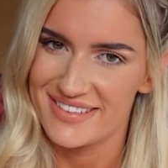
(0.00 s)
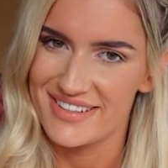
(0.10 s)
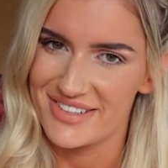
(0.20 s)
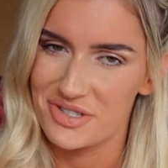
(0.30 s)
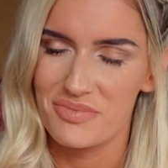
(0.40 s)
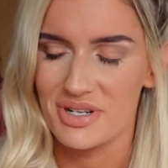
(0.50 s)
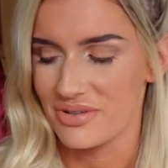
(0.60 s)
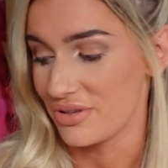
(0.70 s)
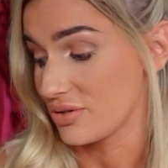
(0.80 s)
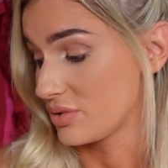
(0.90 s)
Not too much
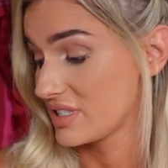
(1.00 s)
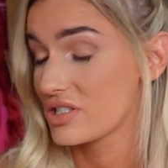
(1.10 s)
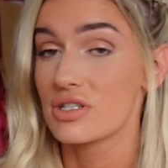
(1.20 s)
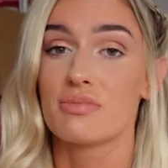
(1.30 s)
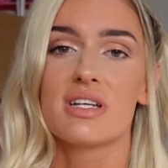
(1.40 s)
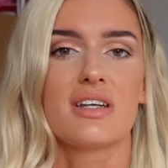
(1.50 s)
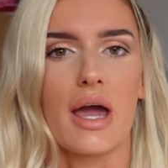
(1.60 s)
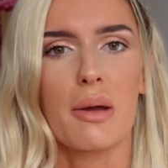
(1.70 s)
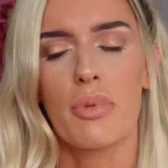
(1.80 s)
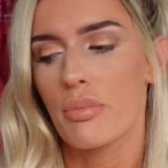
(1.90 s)
on at all. It's literally
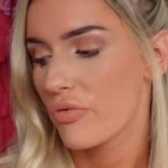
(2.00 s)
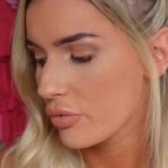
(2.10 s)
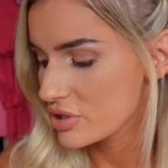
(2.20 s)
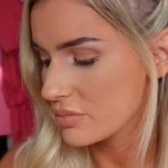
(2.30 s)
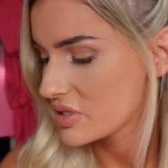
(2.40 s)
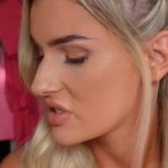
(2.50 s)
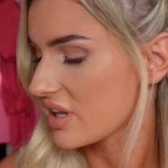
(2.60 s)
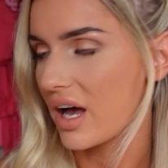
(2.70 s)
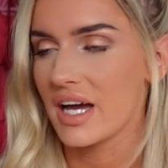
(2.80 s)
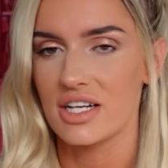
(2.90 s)
midday. But before we jump into
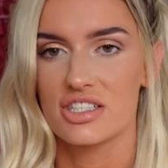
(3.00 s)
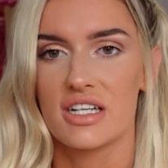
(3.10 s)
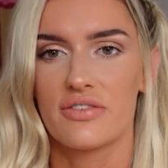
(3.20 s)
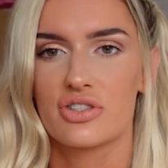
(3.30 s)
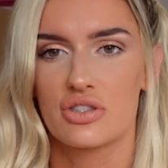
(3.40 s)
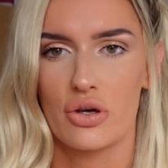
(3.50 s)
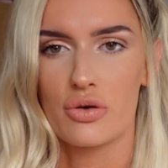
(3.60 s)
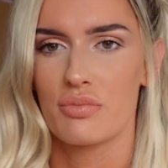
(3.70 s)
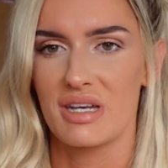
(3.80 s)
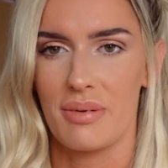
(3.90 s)
that, I actually have
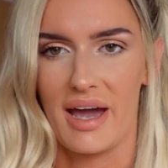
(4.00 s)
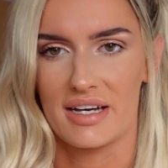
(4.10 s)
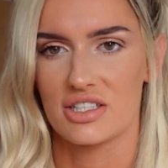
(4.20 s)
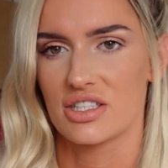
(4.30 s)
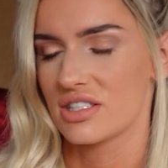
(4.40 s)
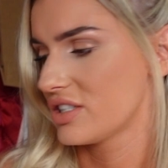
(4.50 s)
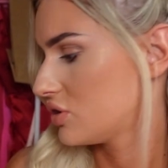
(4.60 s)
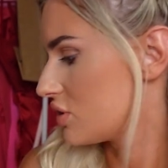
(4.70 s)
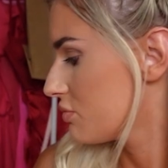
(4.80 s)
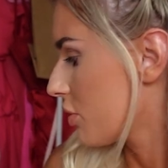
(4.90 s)
so many packages, as
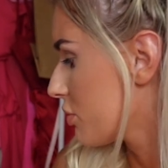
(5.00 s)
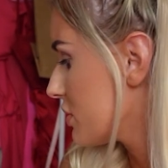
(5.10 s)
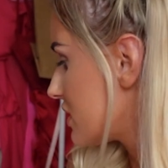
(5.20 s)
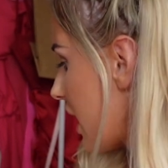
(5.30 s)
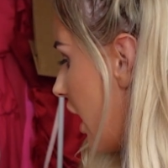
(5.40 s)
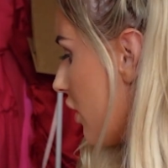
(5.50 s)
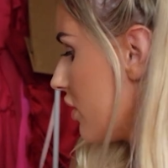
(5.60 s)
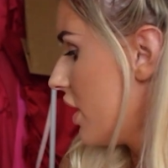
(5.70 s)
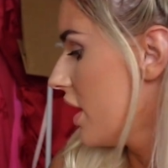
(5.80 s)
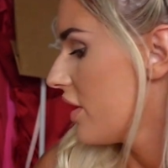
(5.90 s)
you can probably tell.